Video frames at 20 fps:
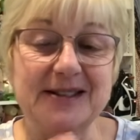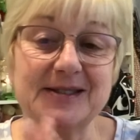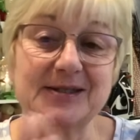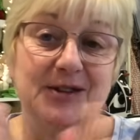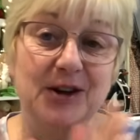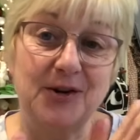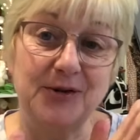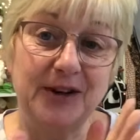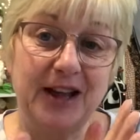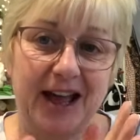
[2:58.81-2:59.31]

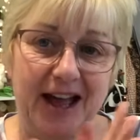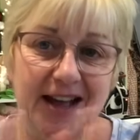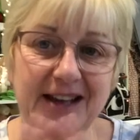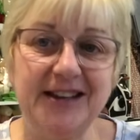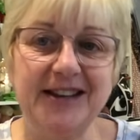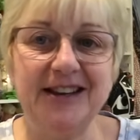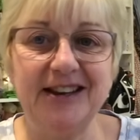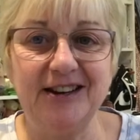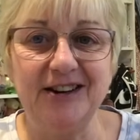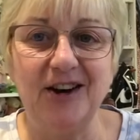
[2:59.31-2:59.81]
So yeah,
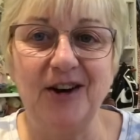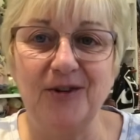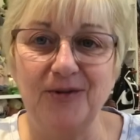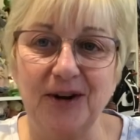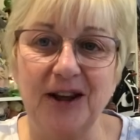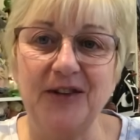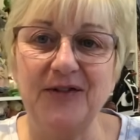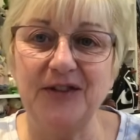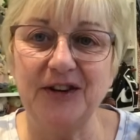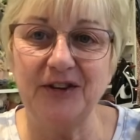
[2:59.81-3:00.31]
you know,
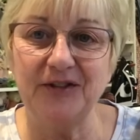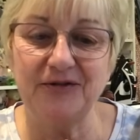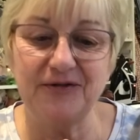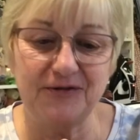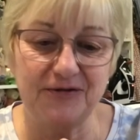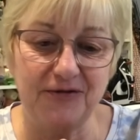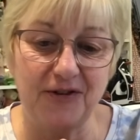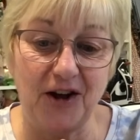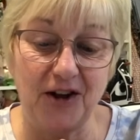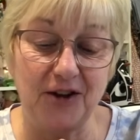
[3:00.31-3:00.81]
if you
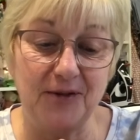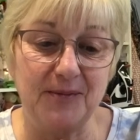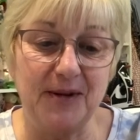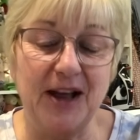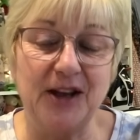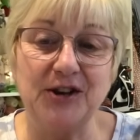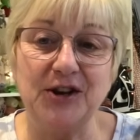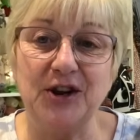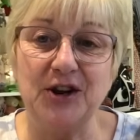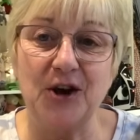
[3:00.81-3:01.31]
follow me
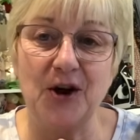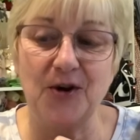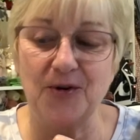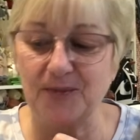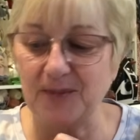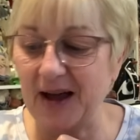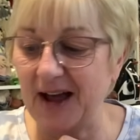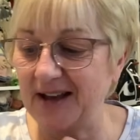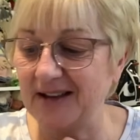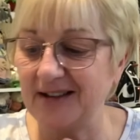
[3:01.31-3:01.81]
and you know
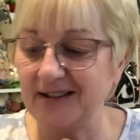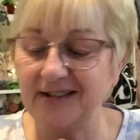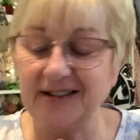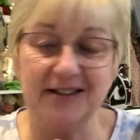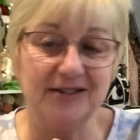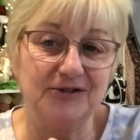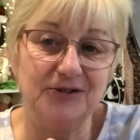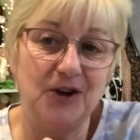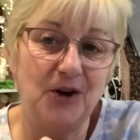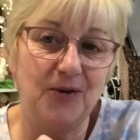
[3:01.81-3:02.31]
me,
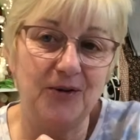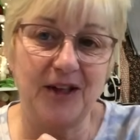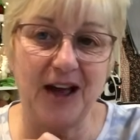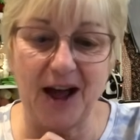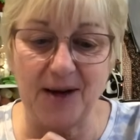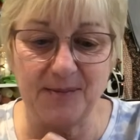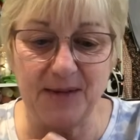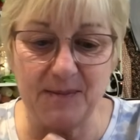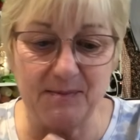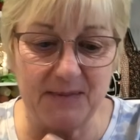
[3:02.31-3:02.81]
you'll know that
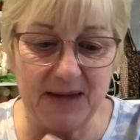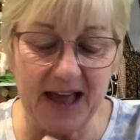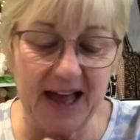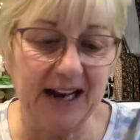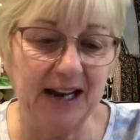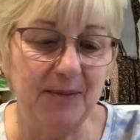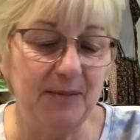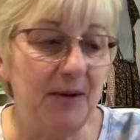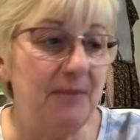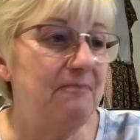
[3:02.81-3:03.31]
I'm in my
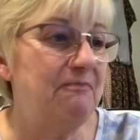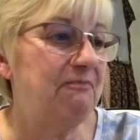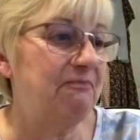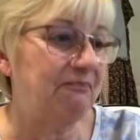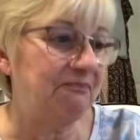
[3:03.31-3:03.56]
element.